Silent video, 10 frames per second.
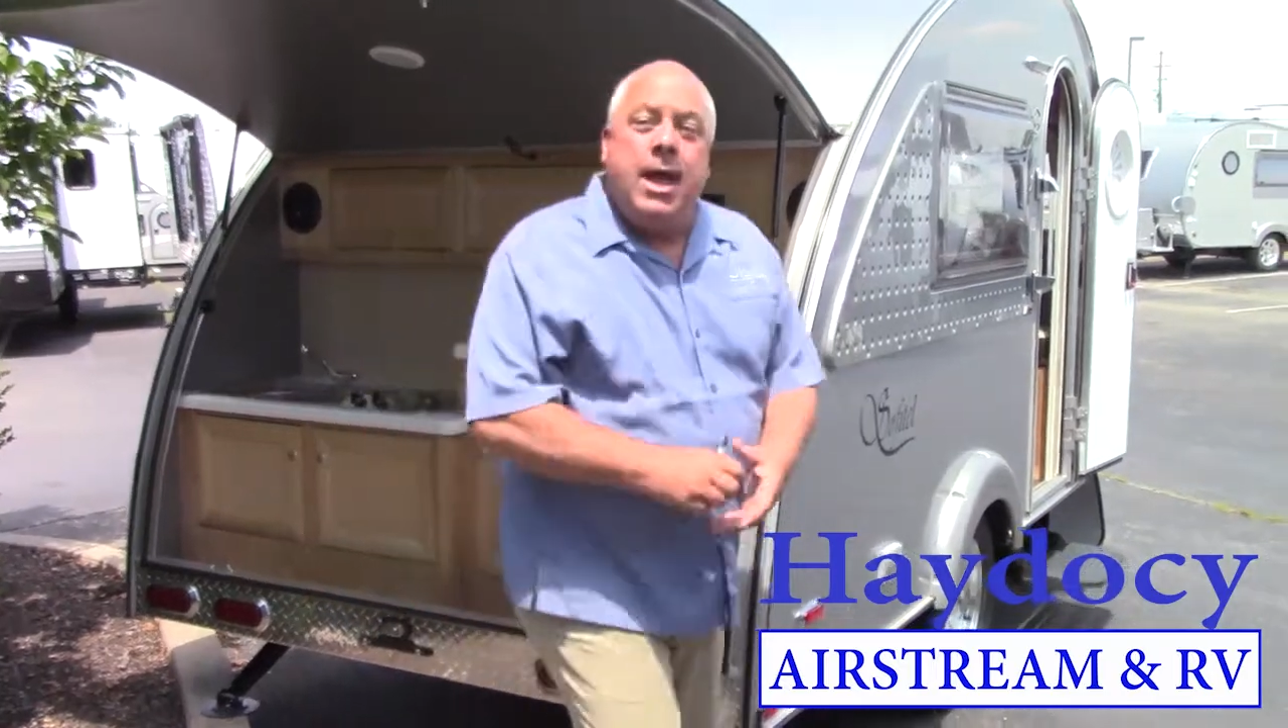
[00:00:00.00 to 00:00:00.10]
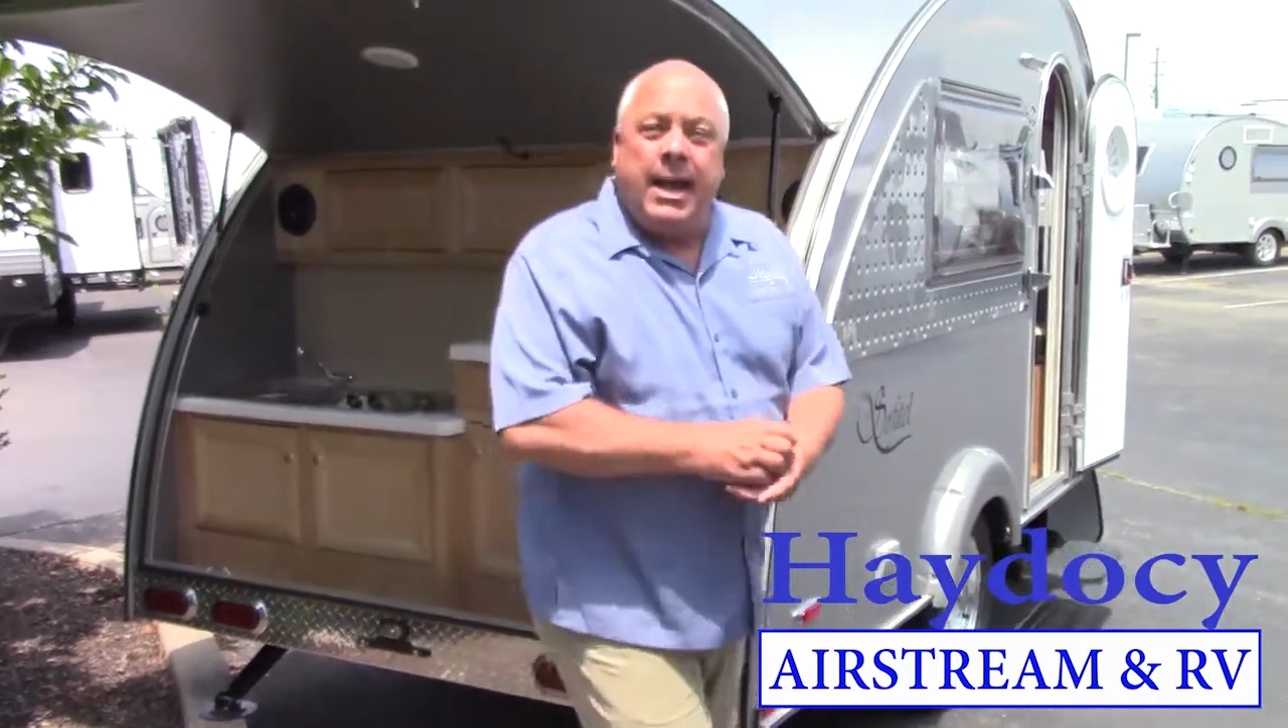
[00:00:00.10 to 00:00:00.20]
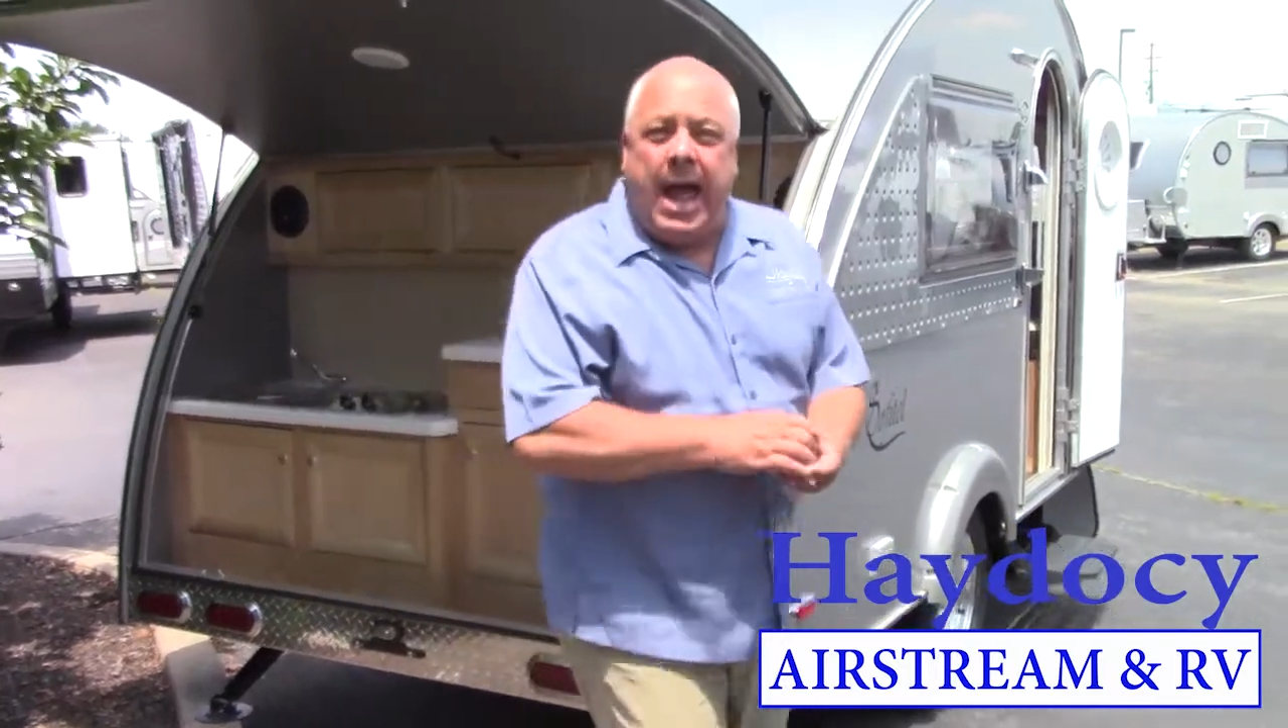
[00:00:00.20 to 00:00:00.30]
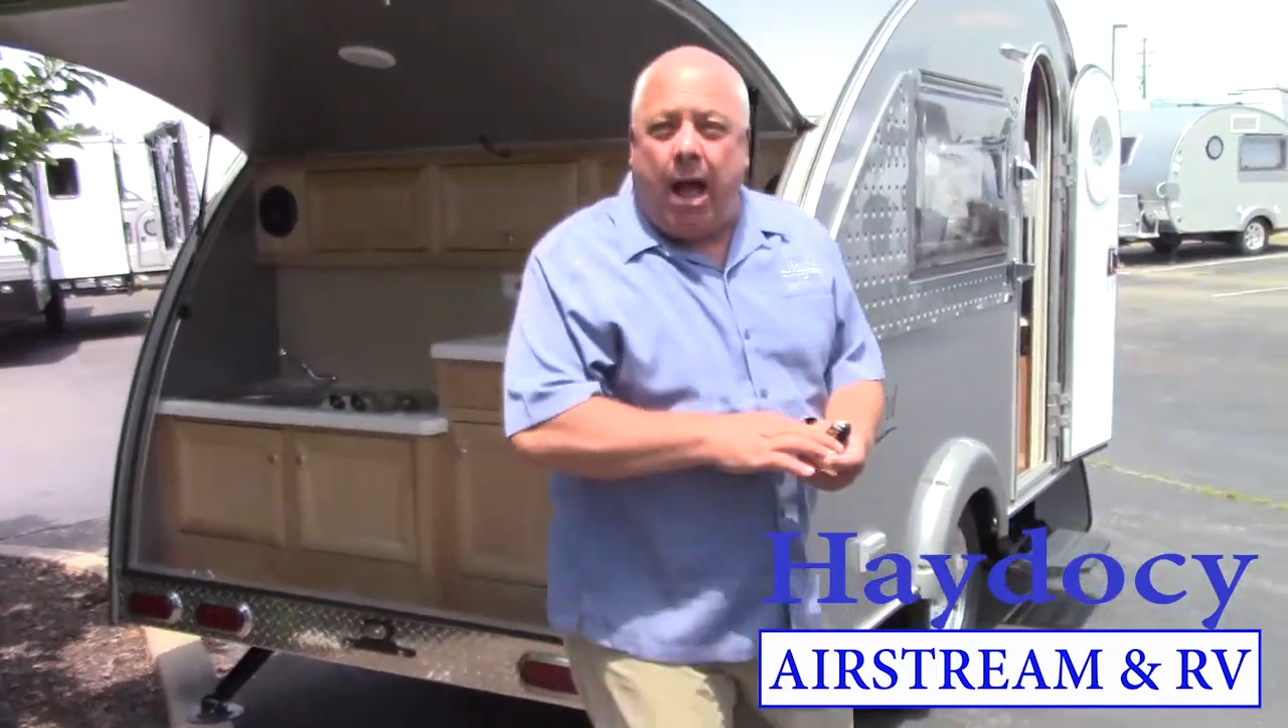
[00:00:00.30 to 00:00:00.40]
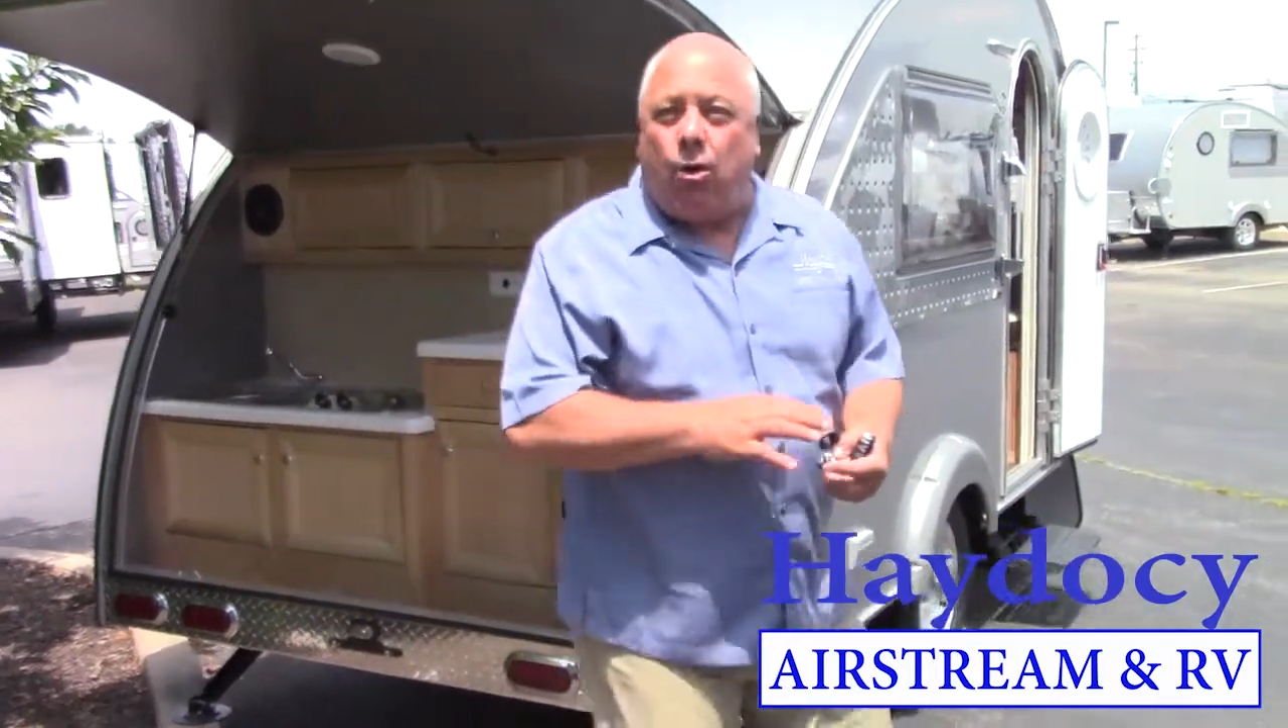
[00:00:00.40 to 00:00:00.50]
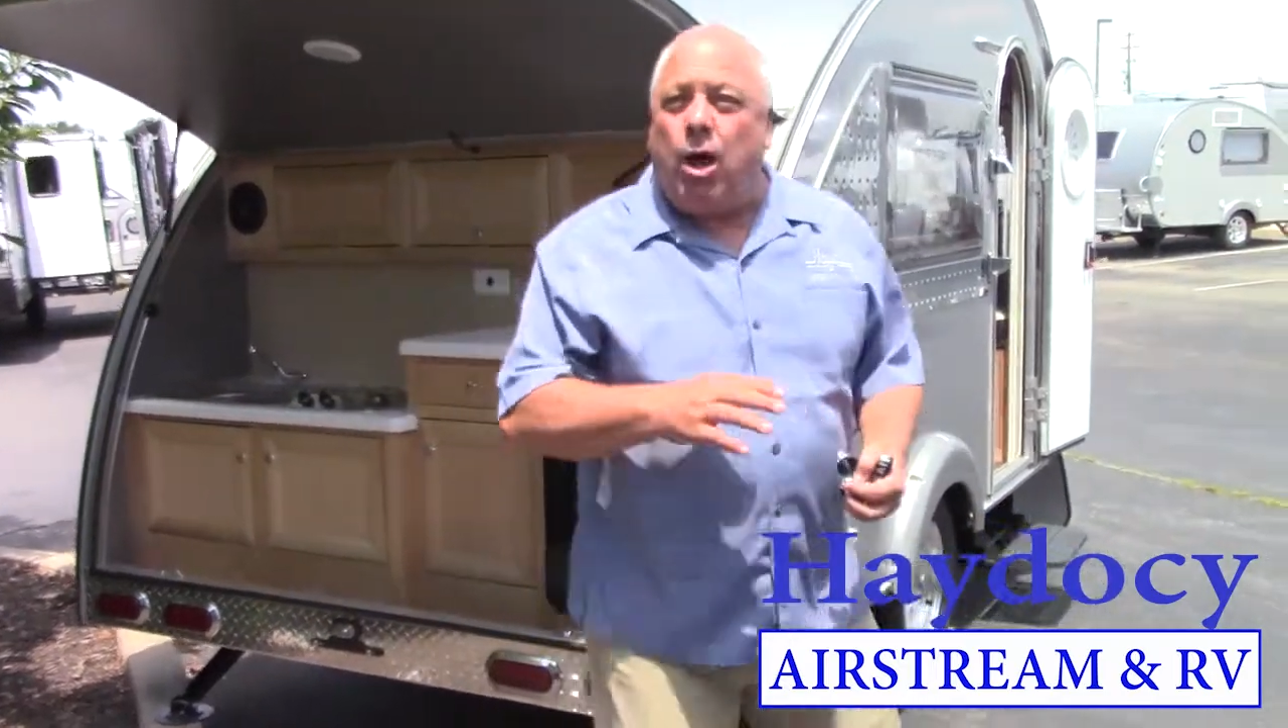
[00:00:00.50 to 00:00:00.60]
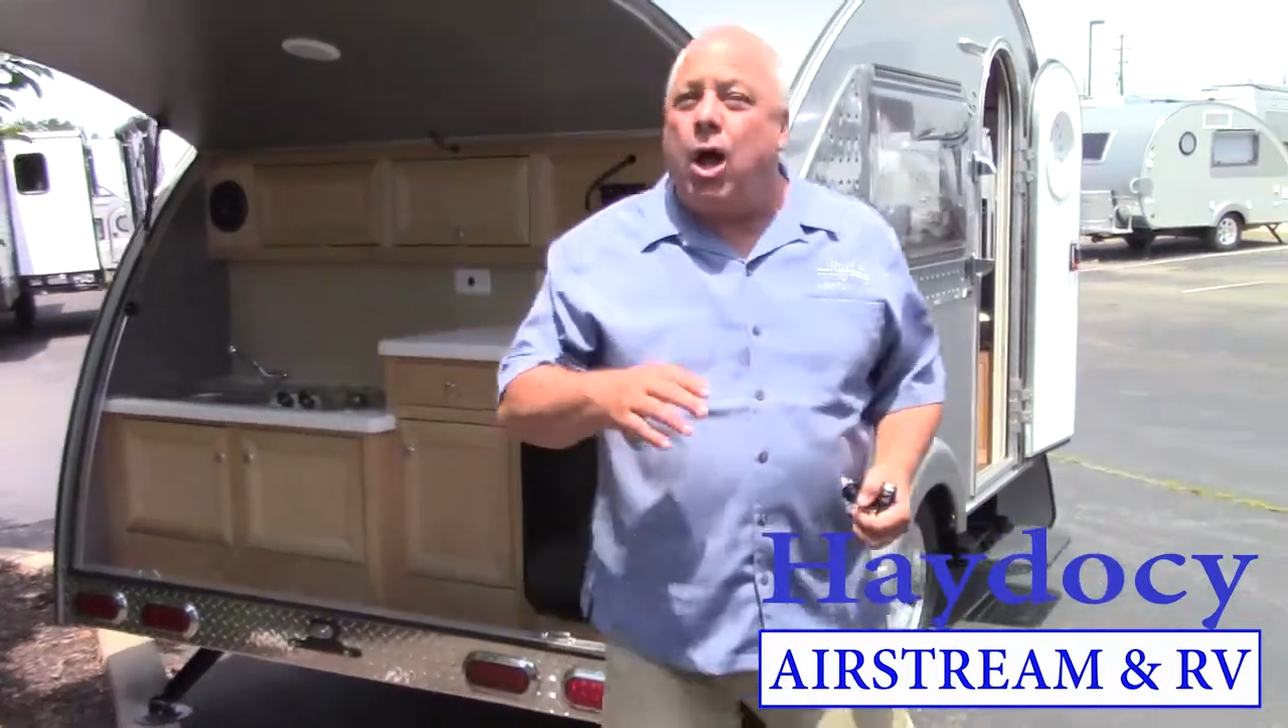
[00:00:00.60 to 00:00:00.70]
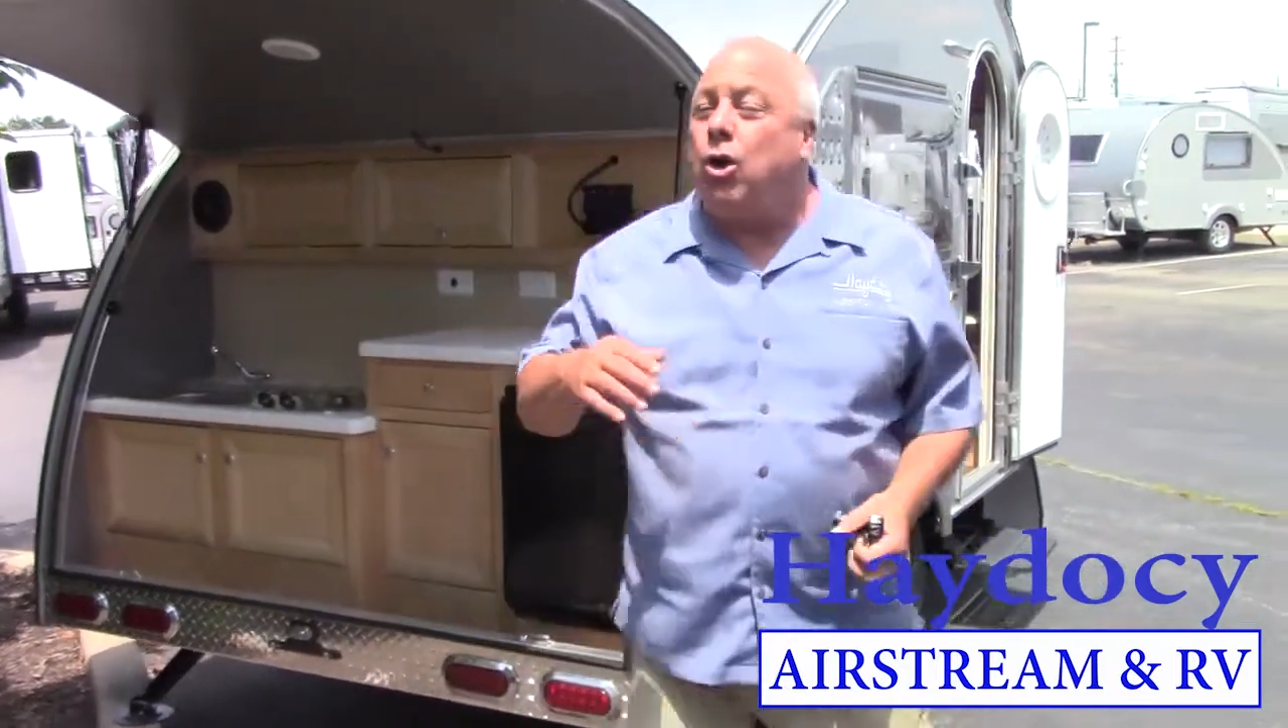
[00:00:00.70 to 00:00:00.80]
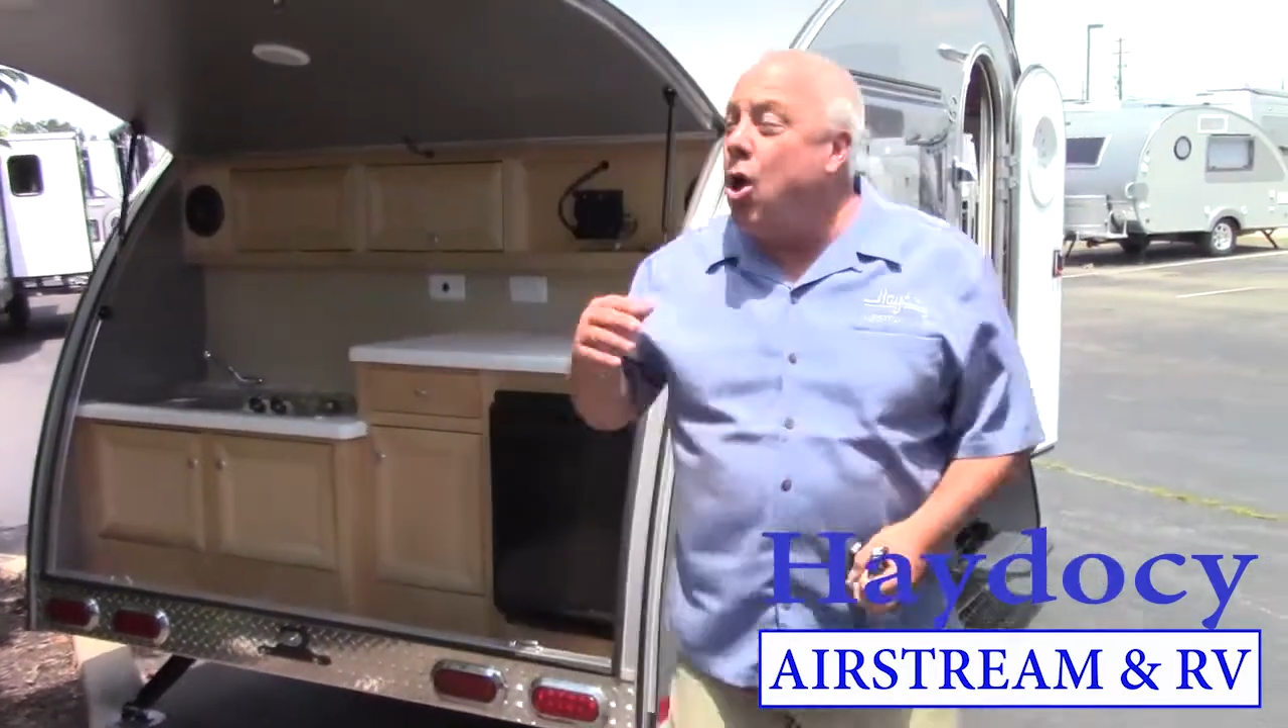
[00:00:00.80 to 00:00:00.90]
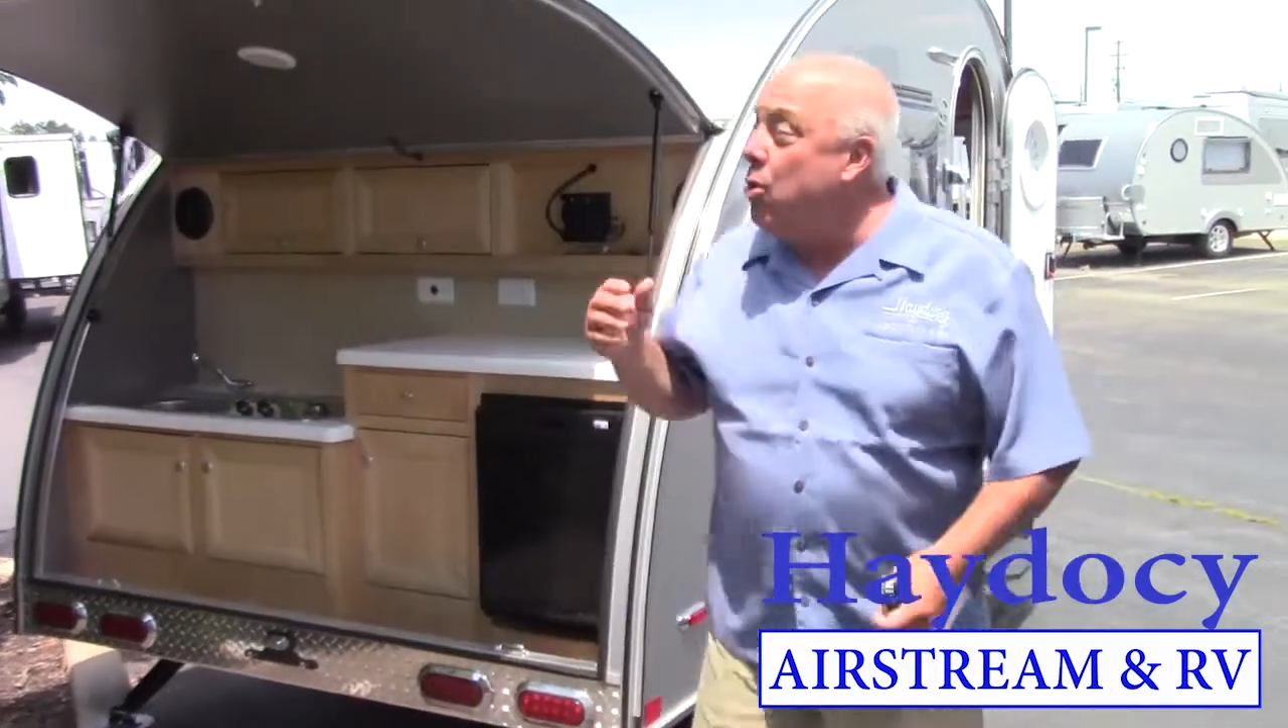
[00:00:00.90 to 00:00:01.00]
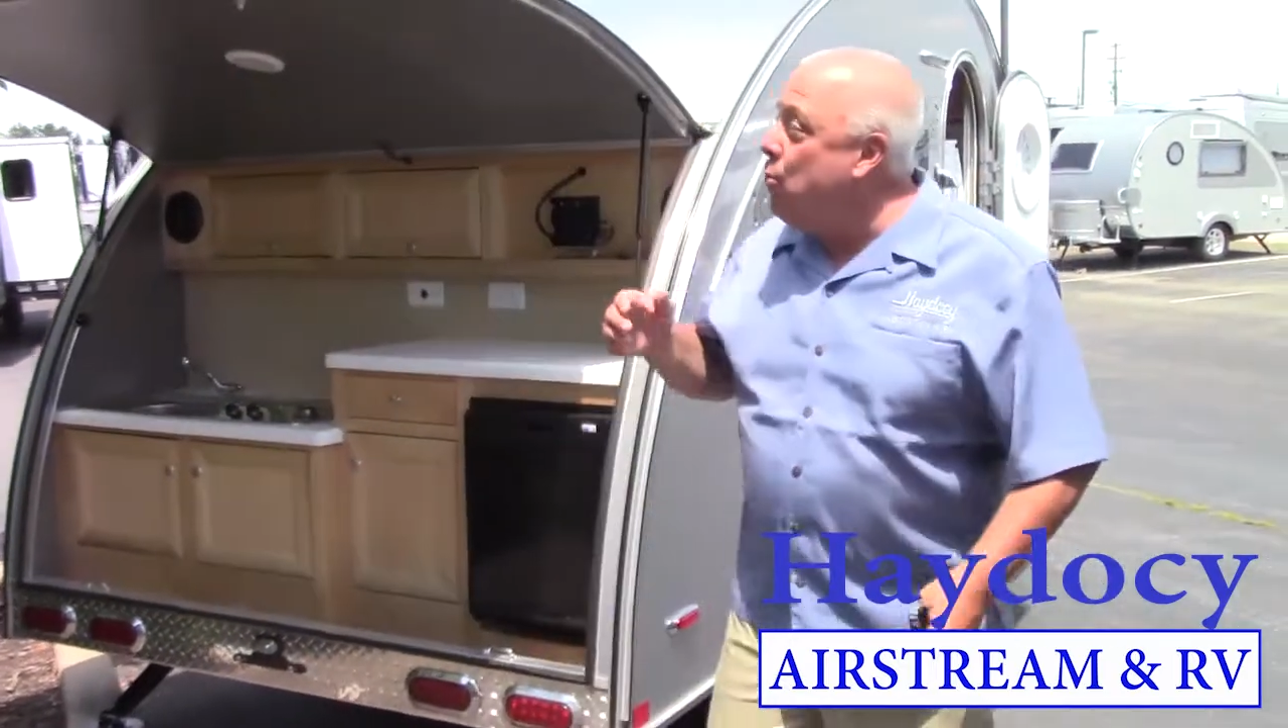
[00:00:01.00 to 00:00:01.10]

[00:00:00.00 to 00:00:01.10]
Now, along